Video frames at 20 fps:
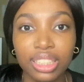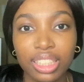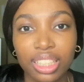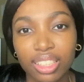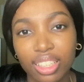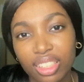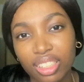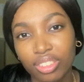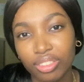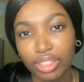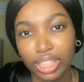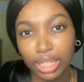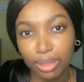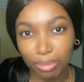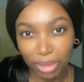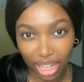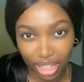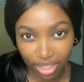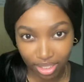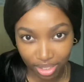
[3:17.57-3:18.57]
it doesn't really
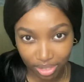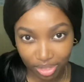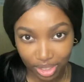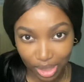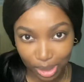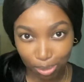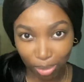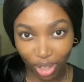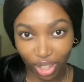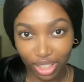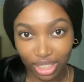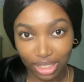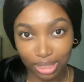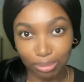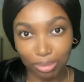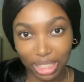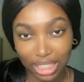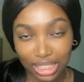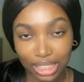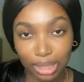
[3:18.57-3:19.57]
matter if this part is
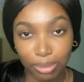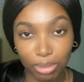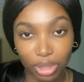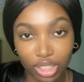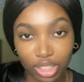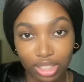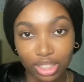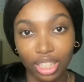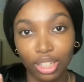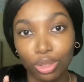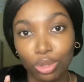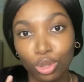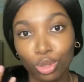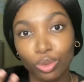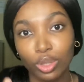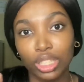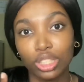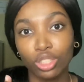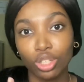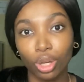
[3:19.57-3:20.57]
messy, because I
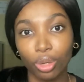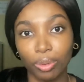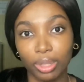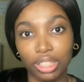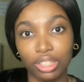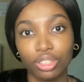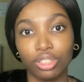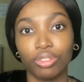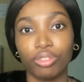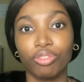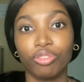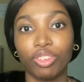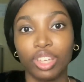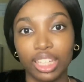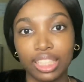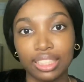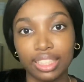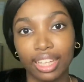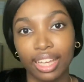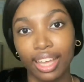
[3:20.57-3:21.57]
always go in to
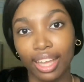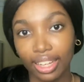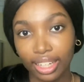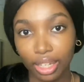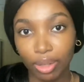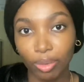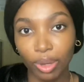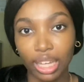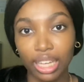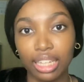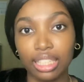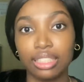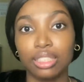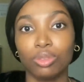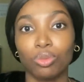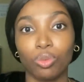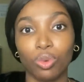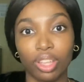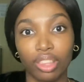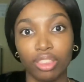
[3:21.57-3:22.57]
fix it anyways
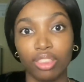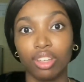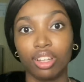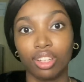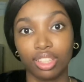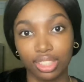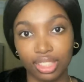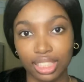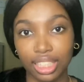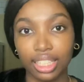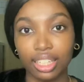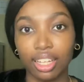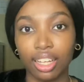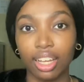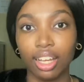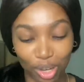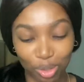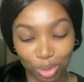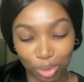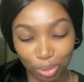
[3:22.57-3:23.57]
with concealer.
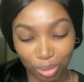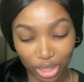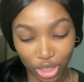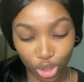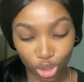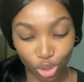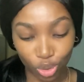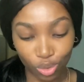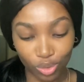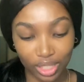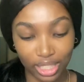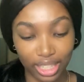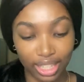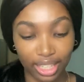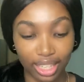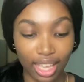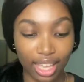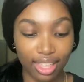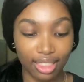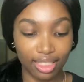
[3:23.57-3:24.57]
I will be
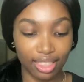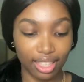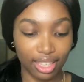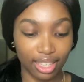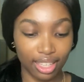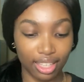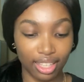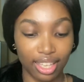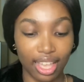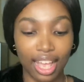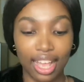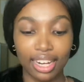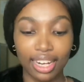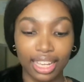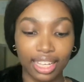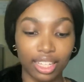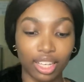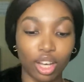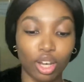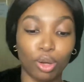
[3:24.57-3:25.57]
using the LA
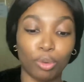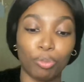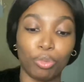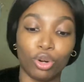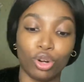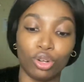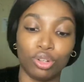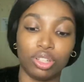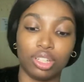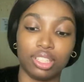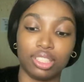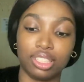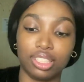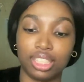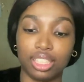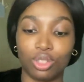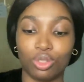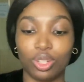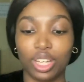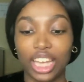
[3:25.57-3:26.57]
Girl Pro
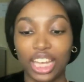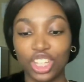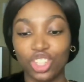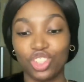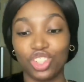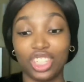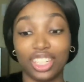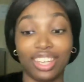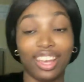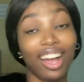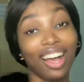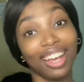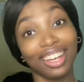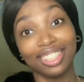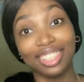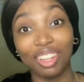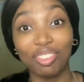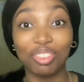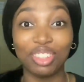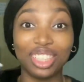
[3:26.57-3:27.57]
Conceal HD High
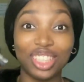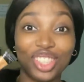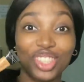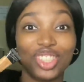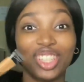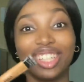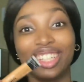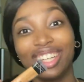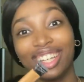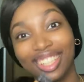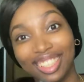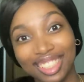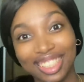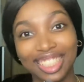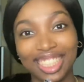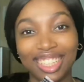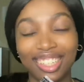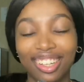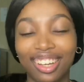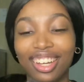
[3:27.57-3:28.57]
Definition
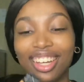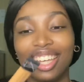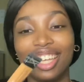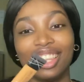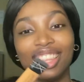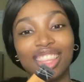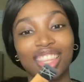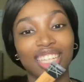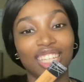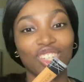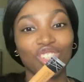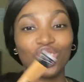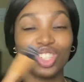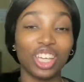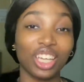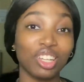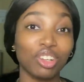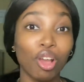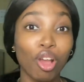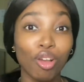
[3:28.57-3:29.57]
Concealer in the
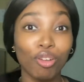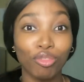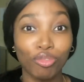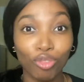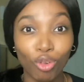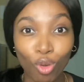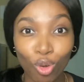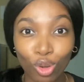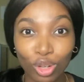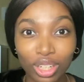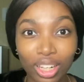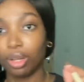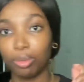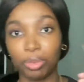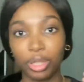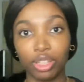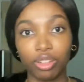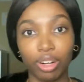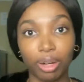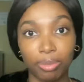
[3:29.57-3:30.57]
shade Fawn. I'll
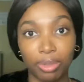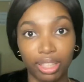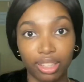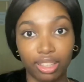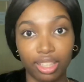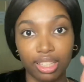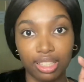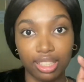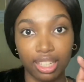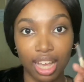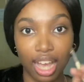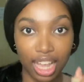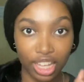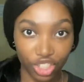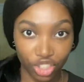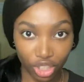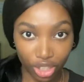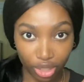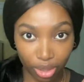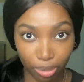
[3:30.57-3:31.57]
be grabbing this
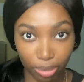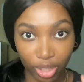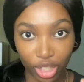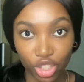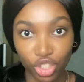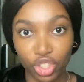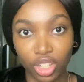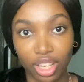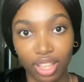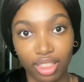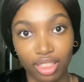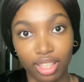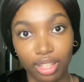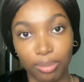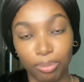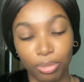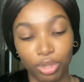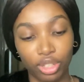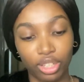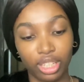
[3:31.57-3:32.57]
eyeshadow brush and then
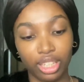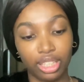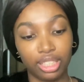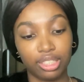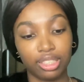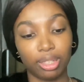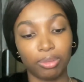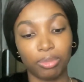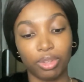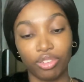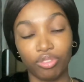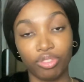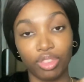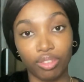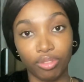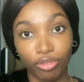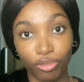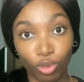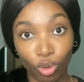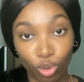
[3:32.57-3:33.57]
putting some of the
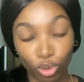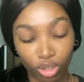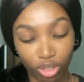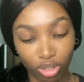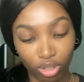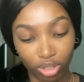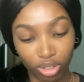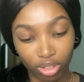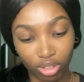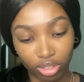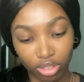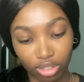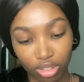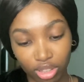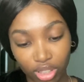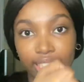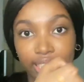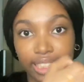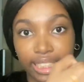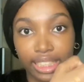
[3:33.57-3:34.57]
Fawn on
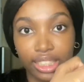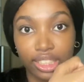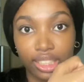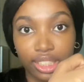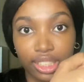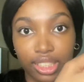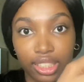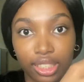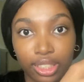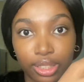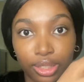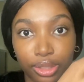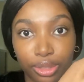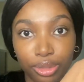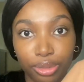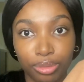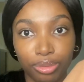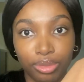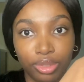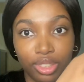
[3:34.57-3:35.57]
like so,
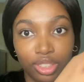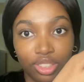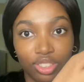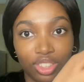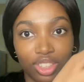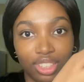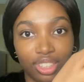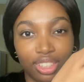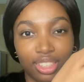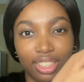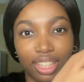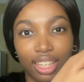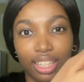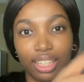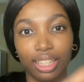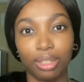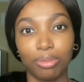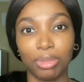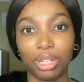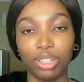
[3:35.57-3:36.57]
just a
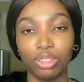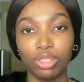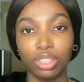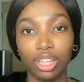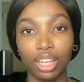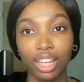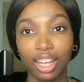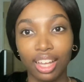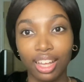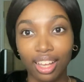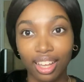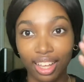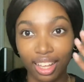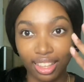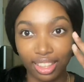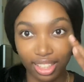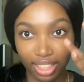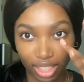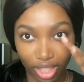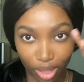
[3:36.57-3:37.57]
tiny amount, and
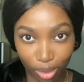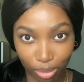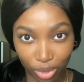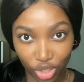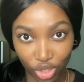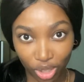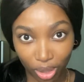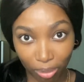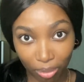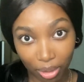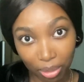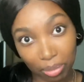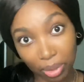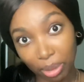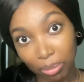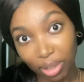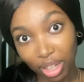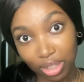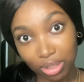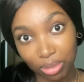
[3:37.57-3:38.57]
then I'll be shaping my brows